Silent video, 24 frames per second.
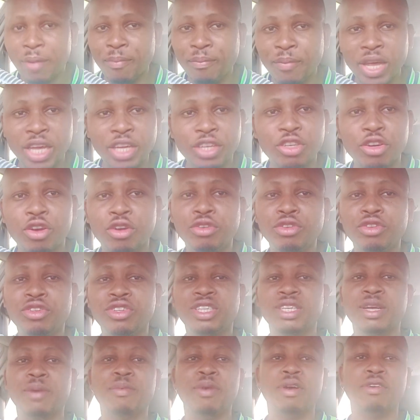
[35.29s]
and make sure you
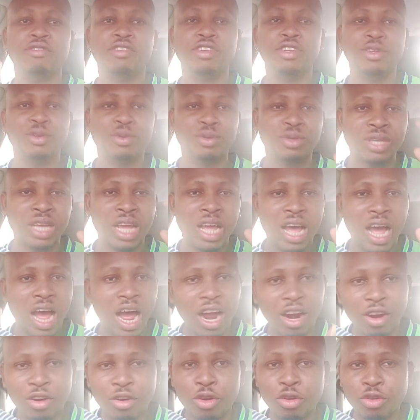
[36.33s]
share my videos
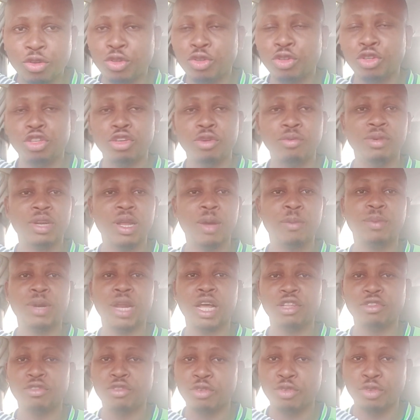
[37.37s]
across social media
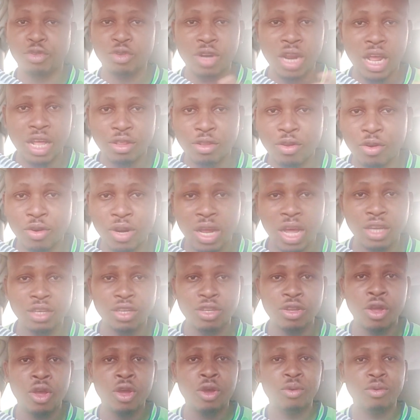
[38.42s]
platforms so that
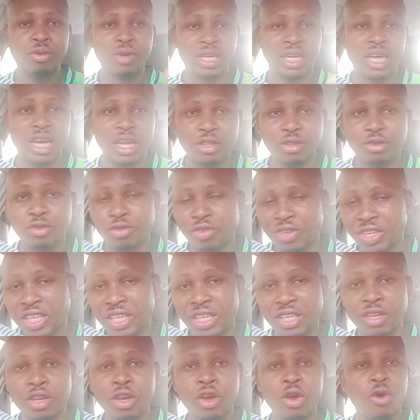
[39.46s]
others will get to
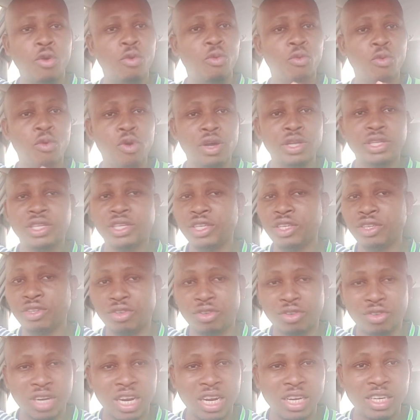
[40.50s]
see what
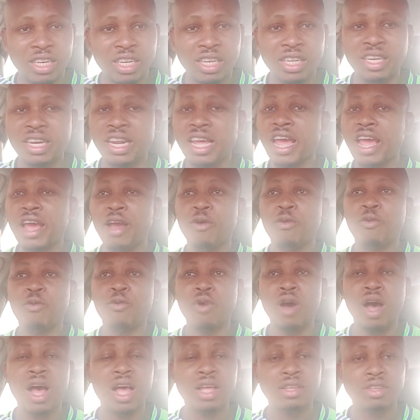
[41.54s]
is trending and
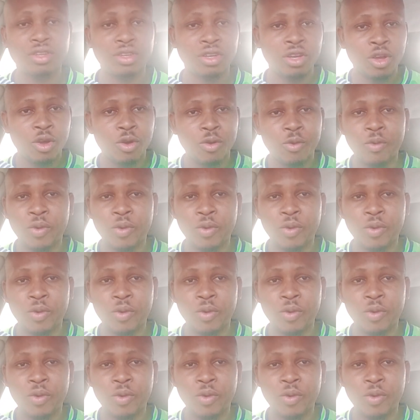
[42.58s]
what